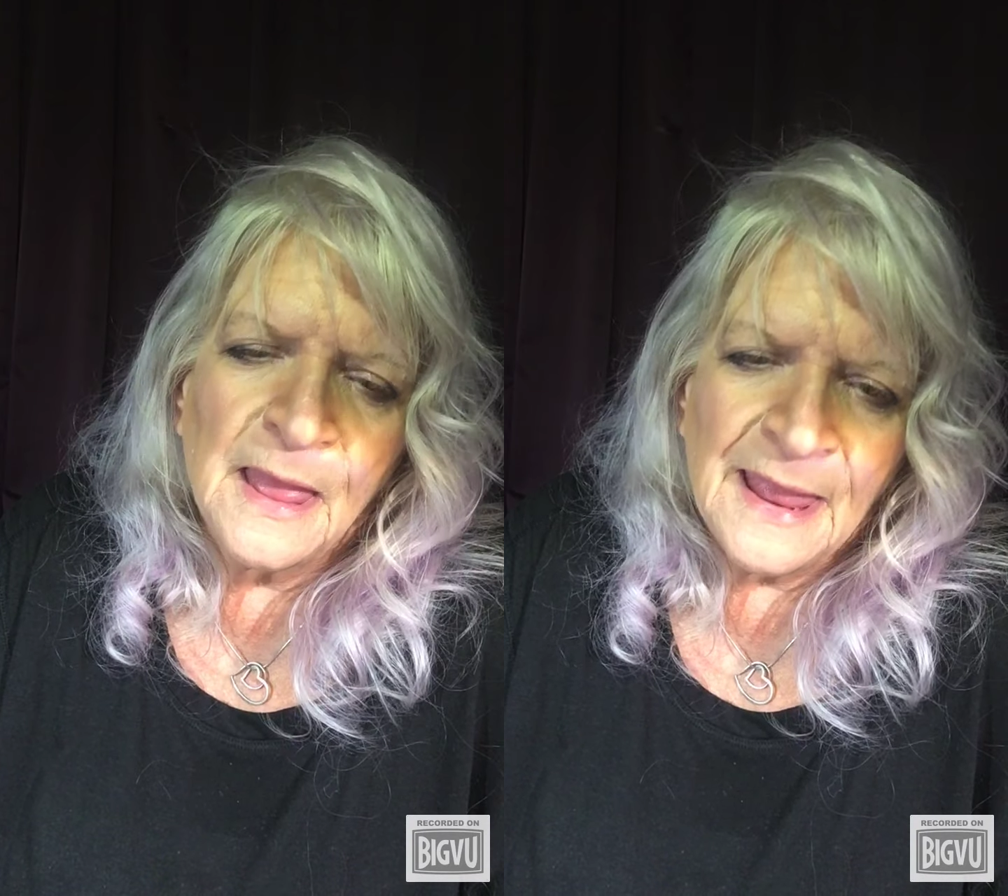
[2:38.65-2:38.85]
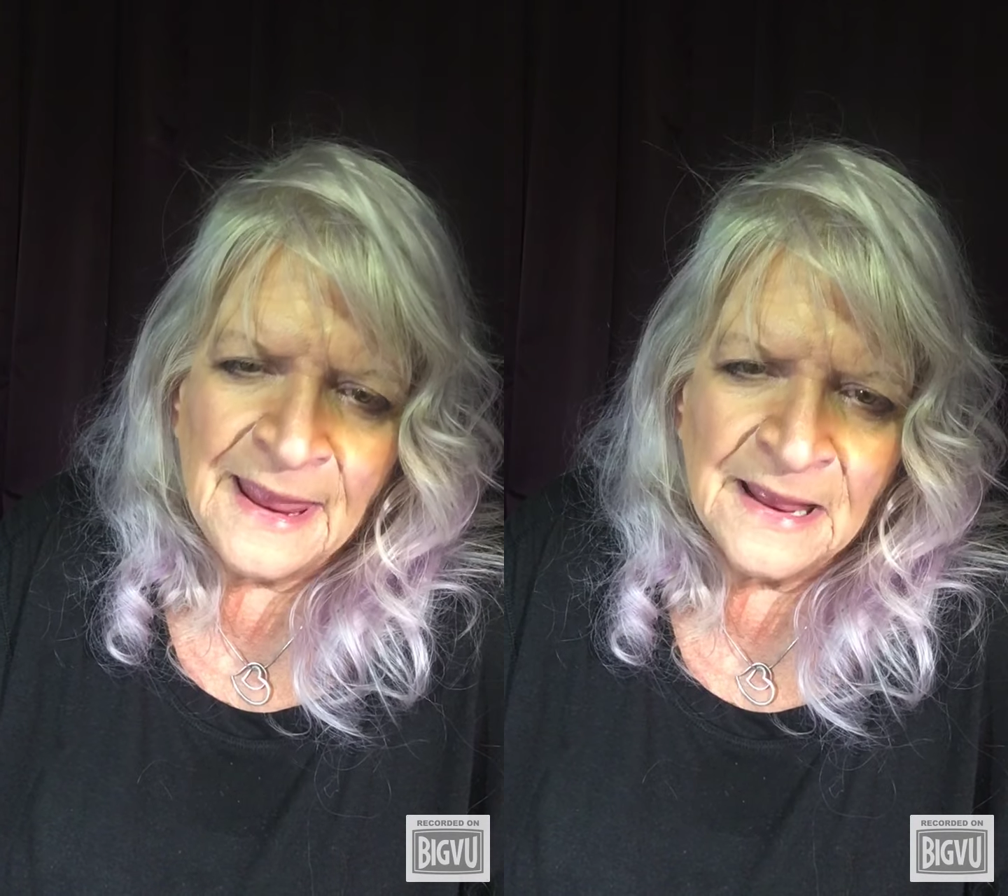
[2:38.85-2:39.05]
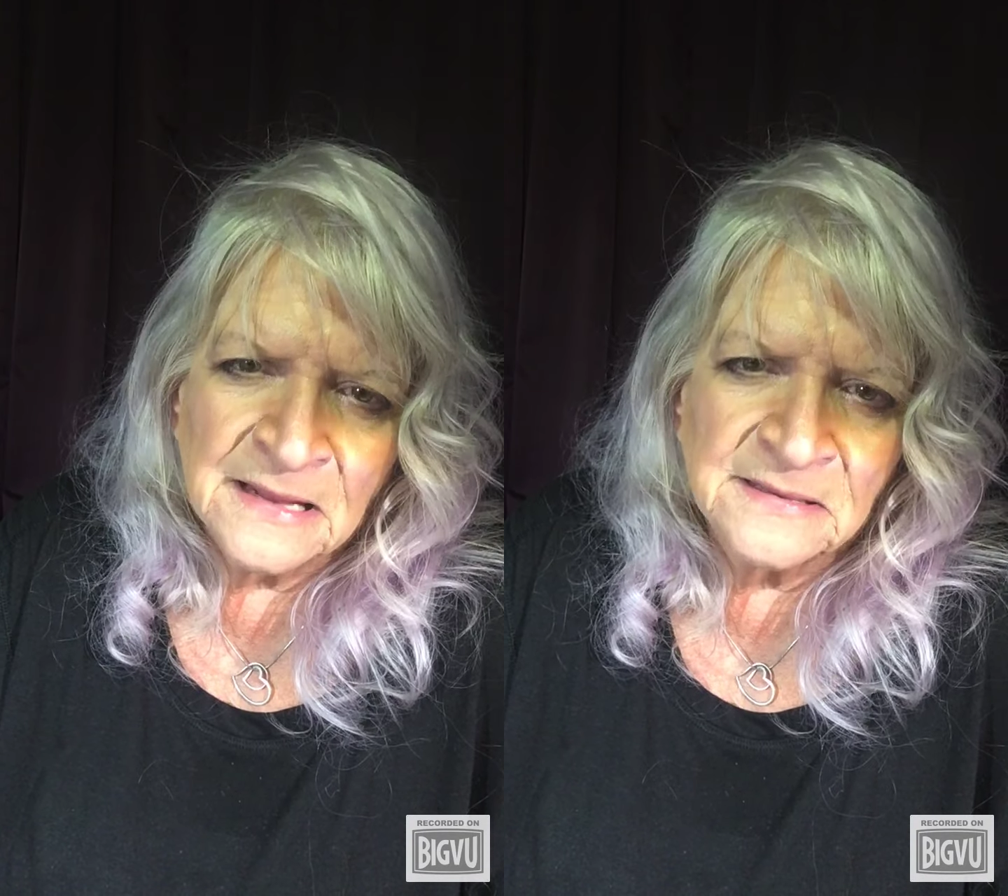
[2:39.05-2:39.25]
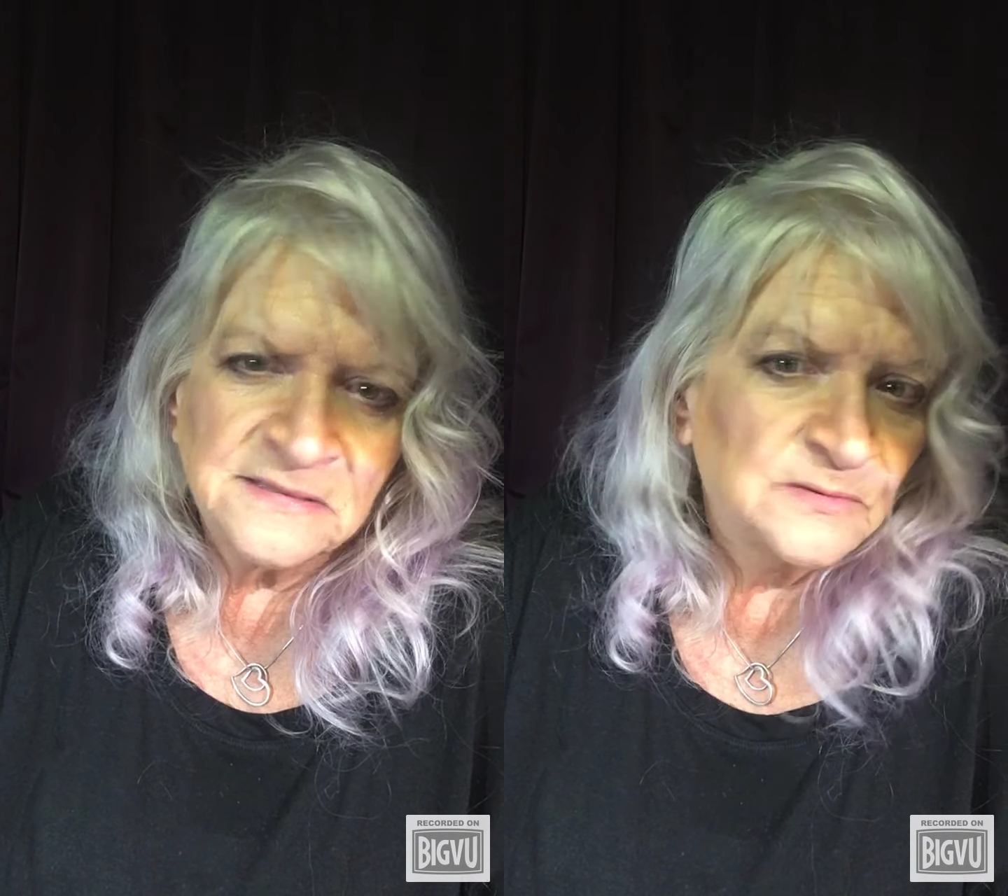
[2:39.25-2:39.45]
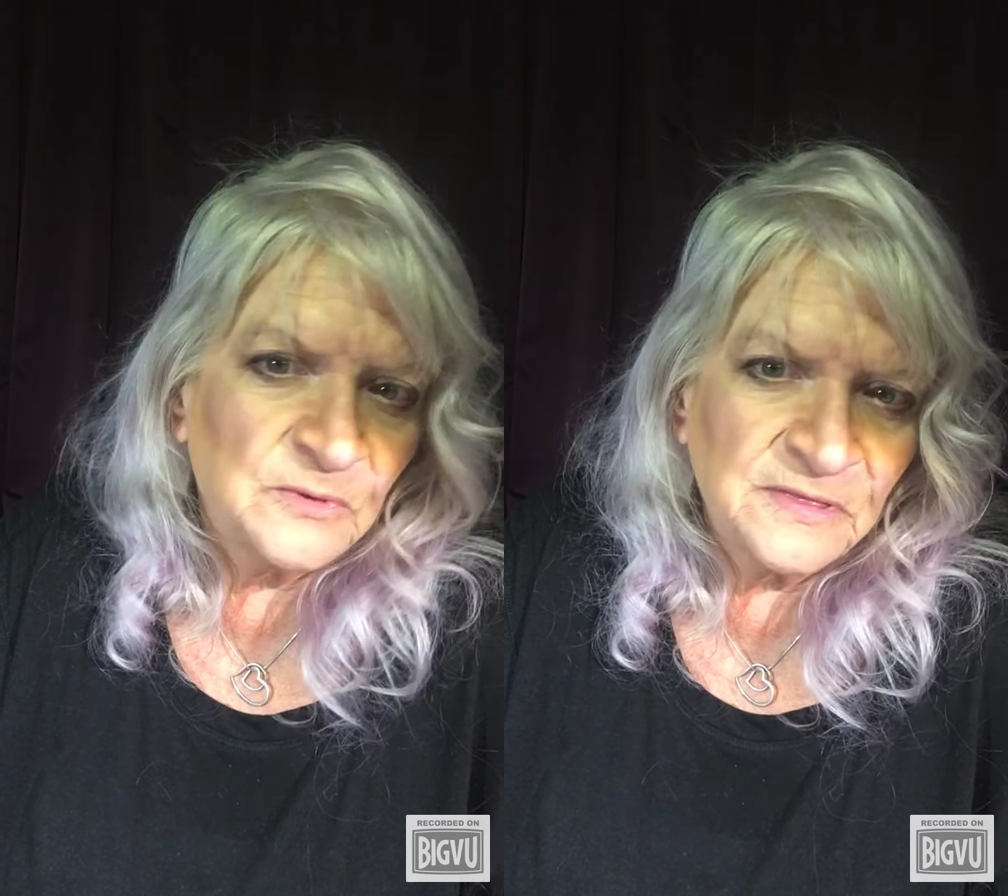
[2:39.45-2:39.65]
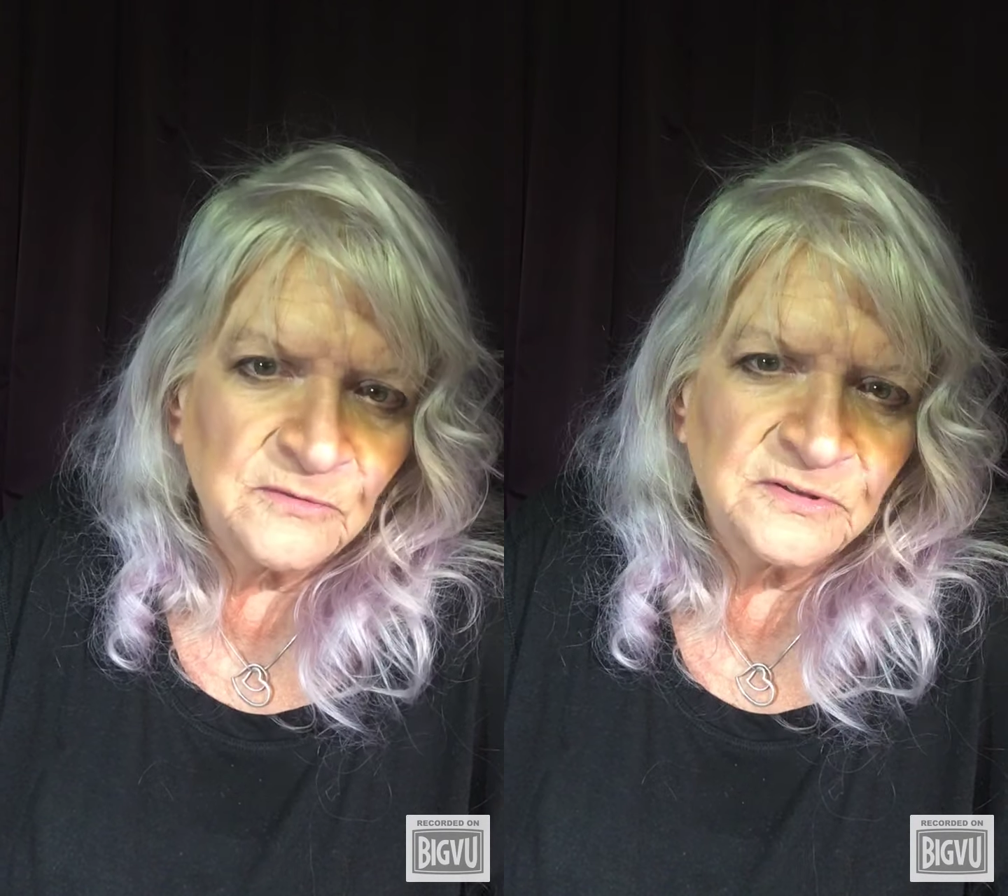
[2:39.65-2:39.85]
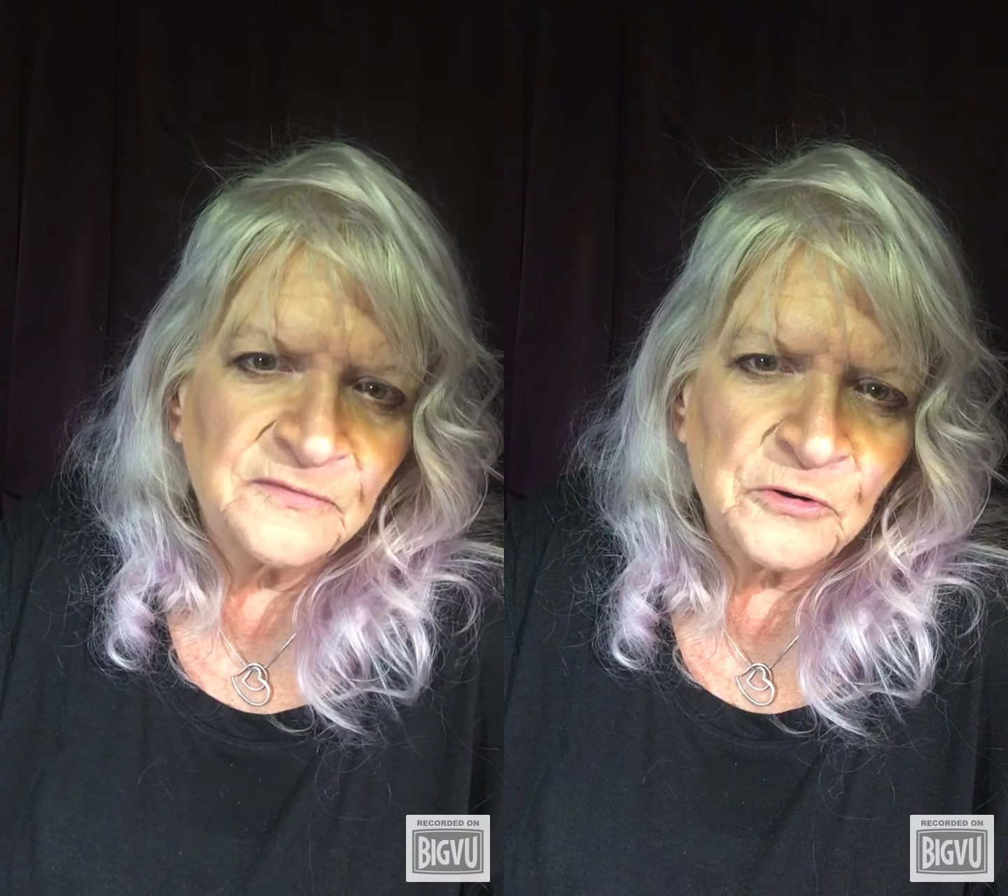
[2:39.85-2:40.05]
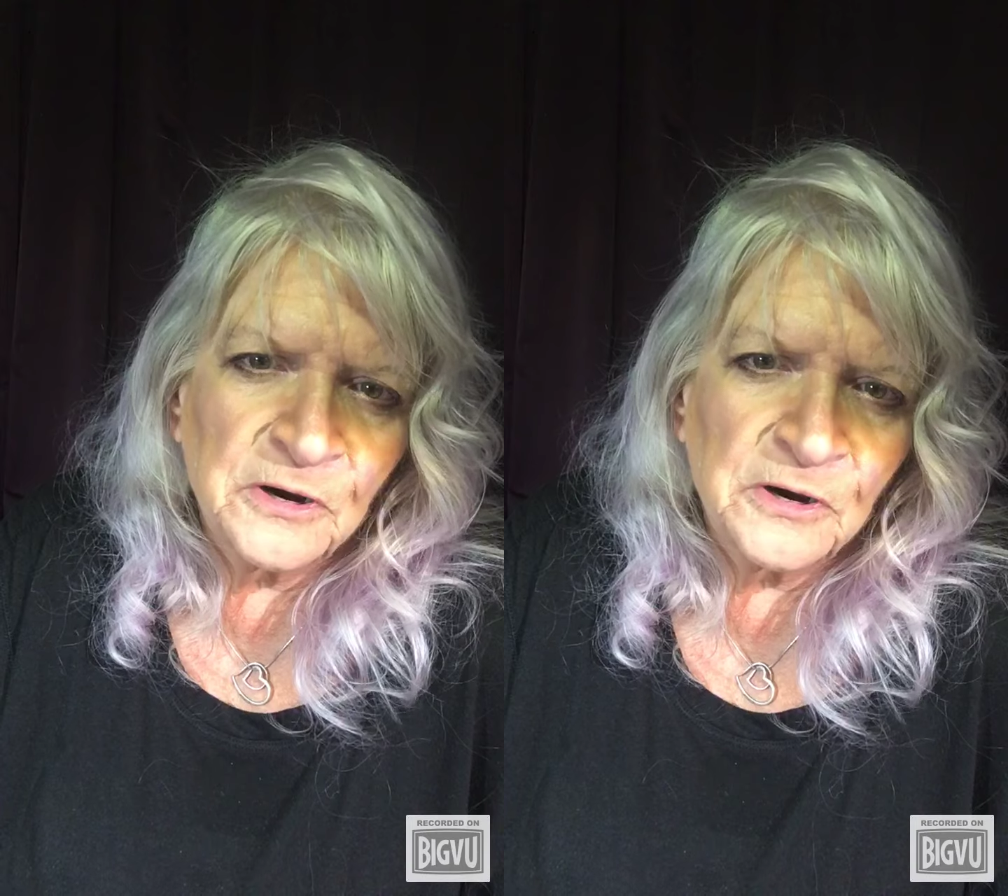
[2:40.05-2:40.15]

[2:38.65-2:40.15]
hands with those 4